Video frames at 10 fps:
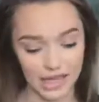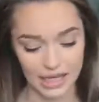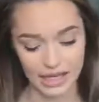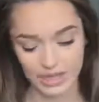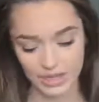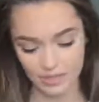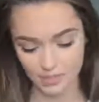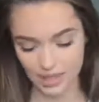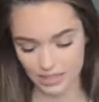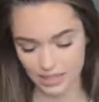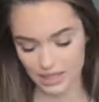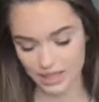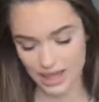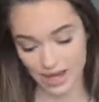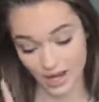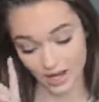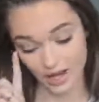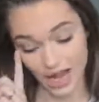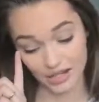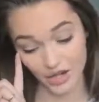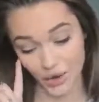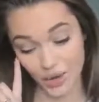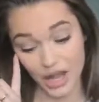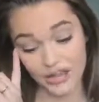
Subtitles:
Like, it's just amazing, and I don't know,